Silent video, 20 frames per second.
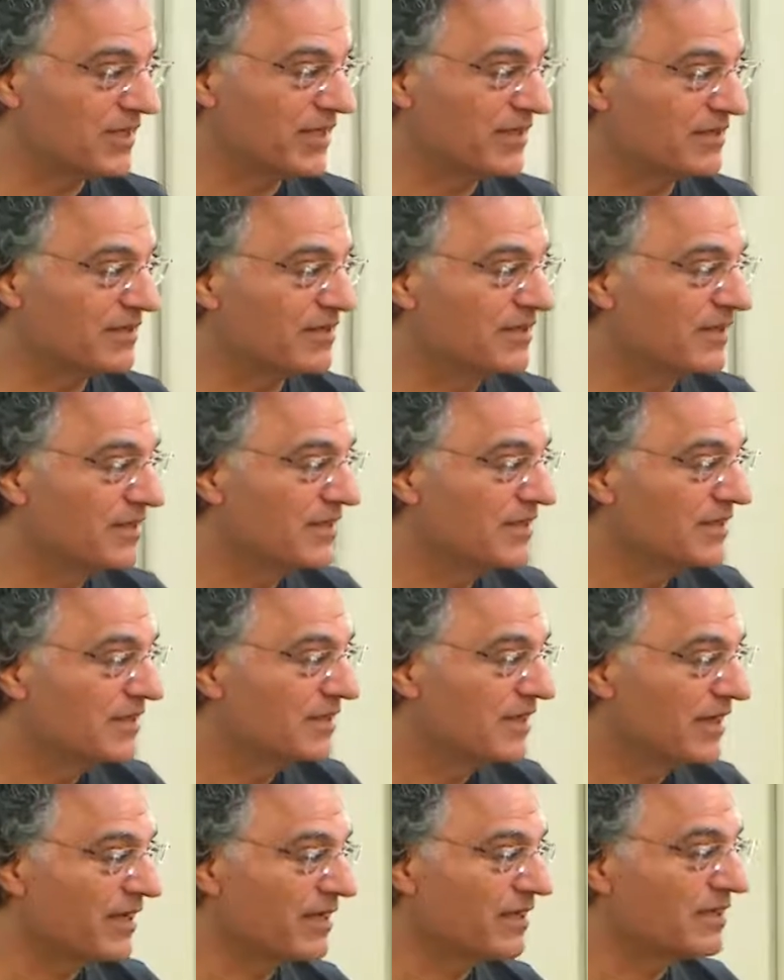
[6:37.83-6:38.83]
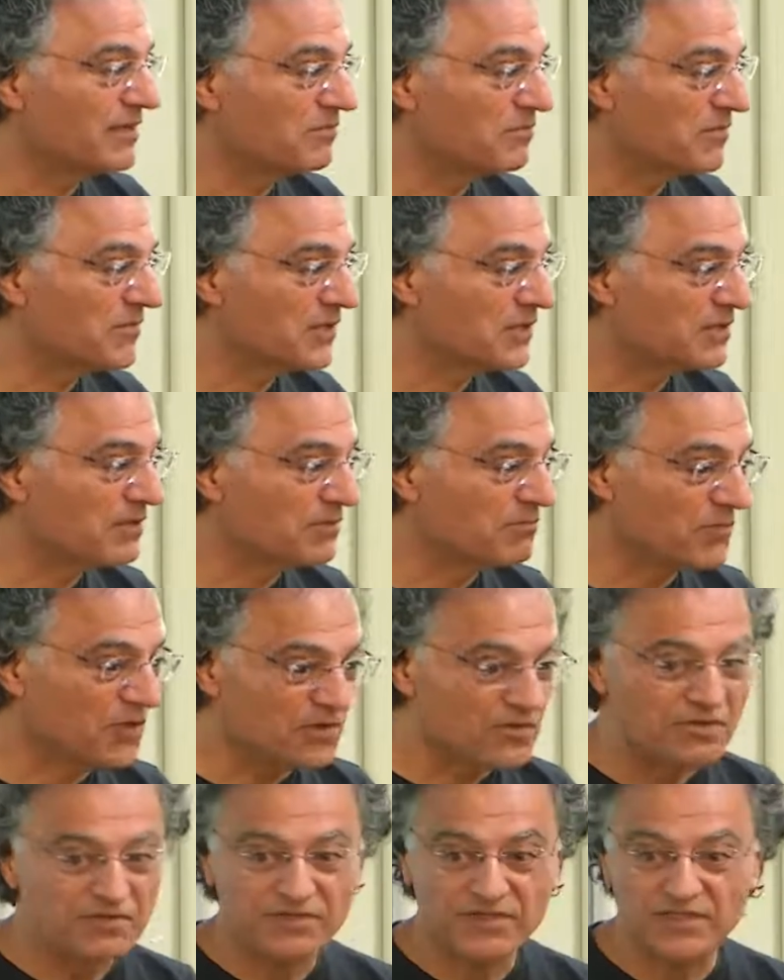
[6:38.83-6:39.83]
And, and
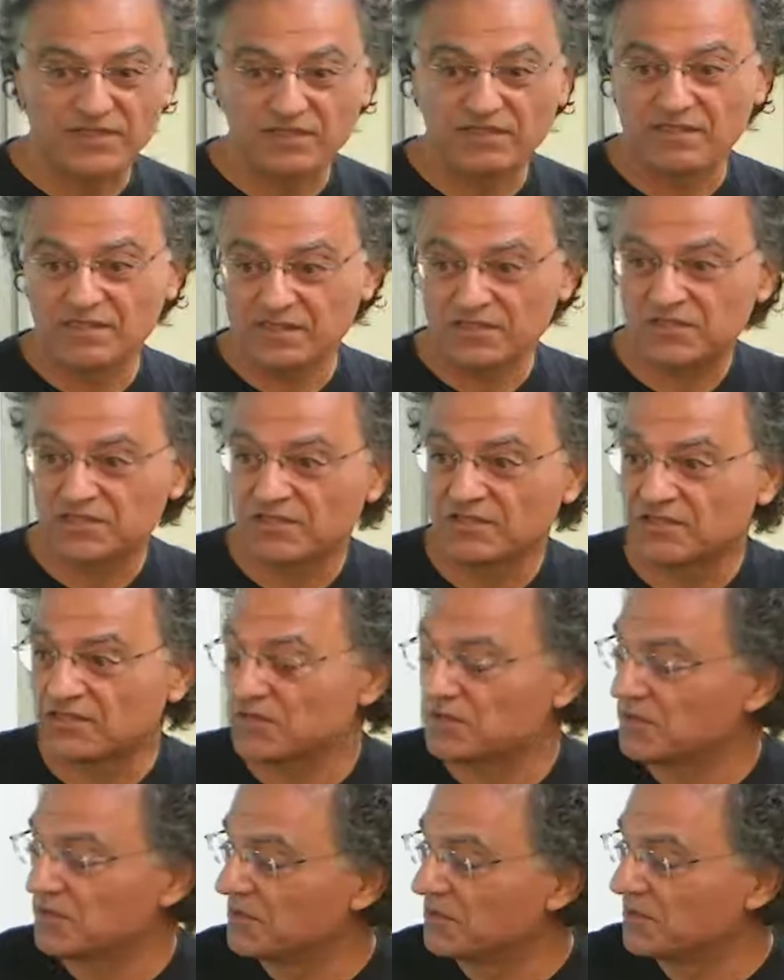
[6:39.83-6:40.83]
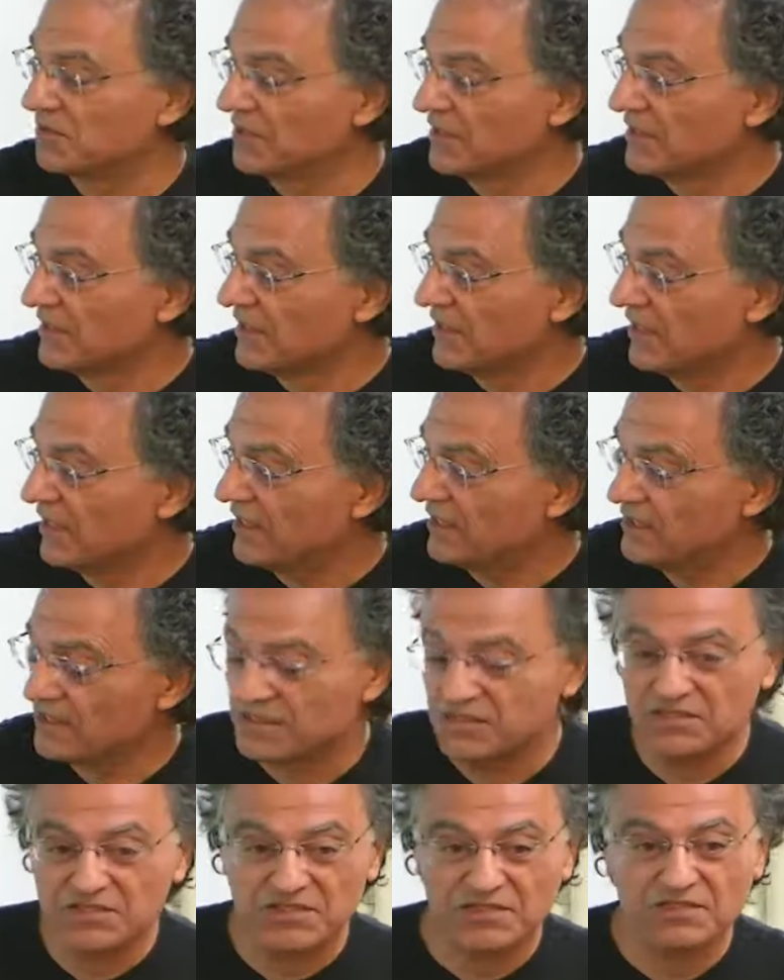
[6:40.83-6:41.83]
moreover, in addition to in
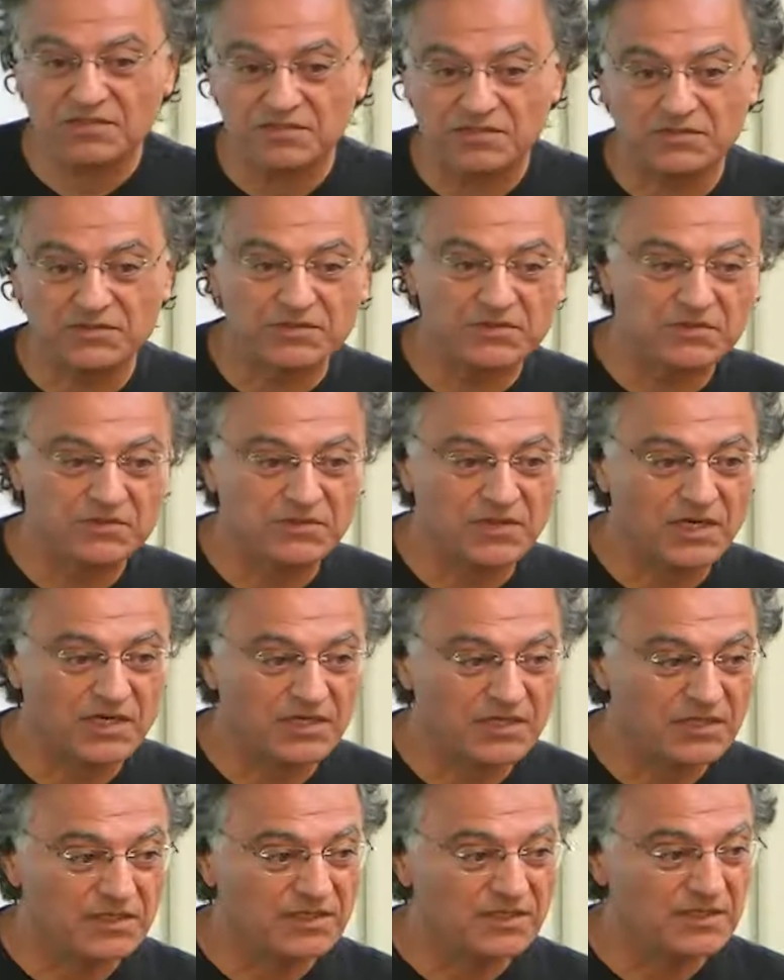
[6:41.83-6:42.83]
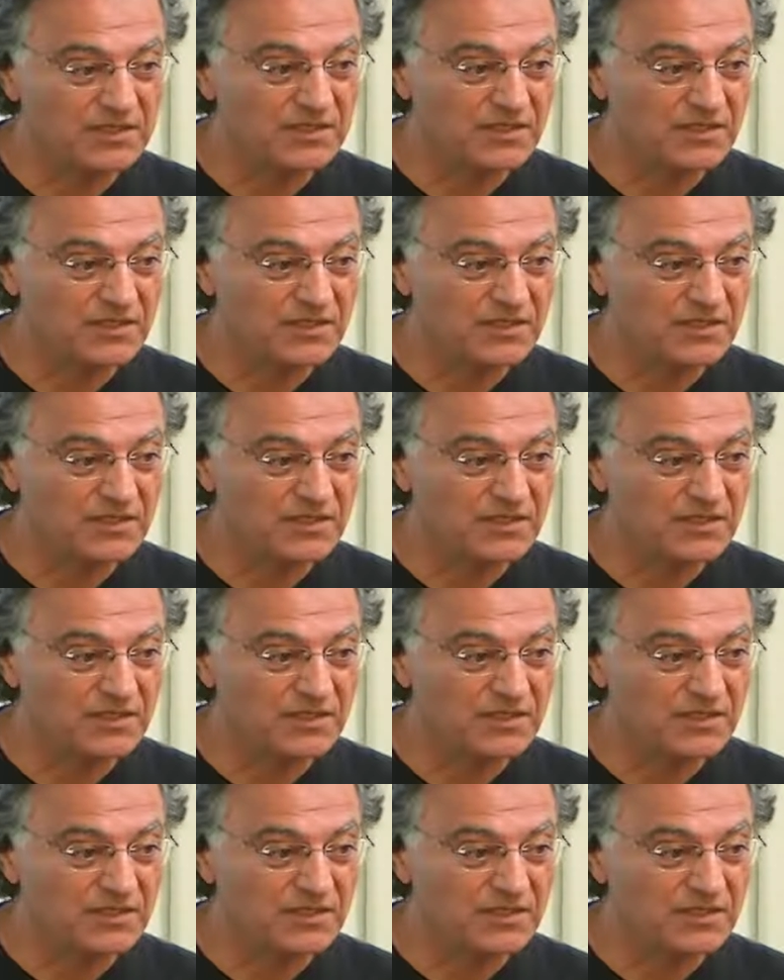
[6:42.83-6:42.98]
addition to uh,